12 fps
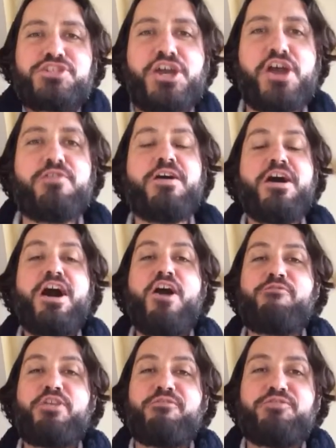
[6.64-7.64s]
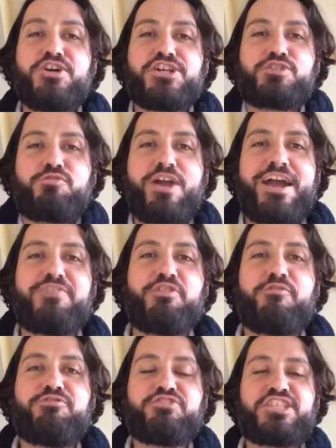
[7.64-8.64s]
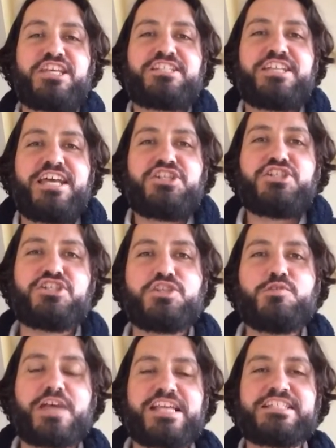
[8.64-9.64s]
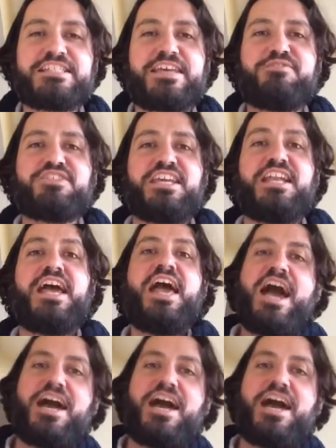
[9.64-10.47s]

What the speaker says: show of the first round of Six Nations 2017